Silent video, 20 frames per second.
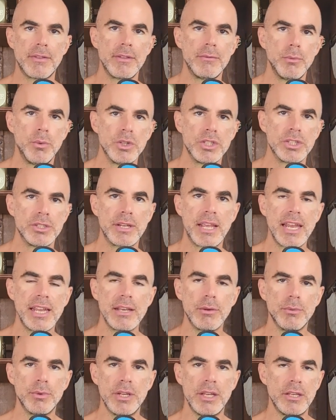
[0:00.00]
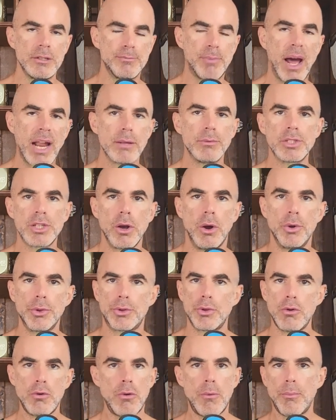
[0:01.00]
was getting, his body was going
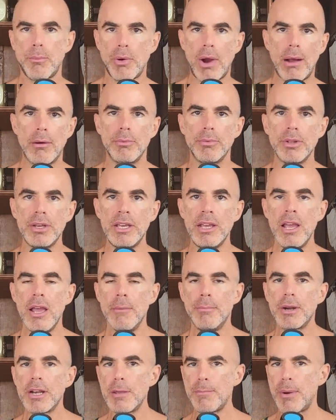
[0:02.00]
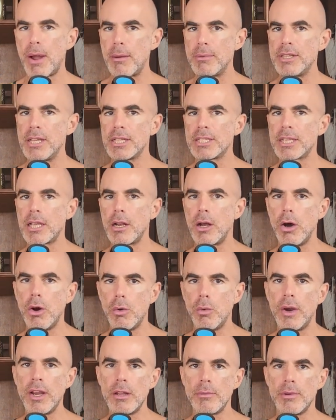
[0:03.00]
through? Probably. But he probably then said, oh,
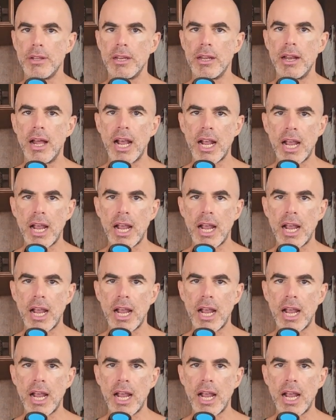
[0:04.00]
wait a minute, I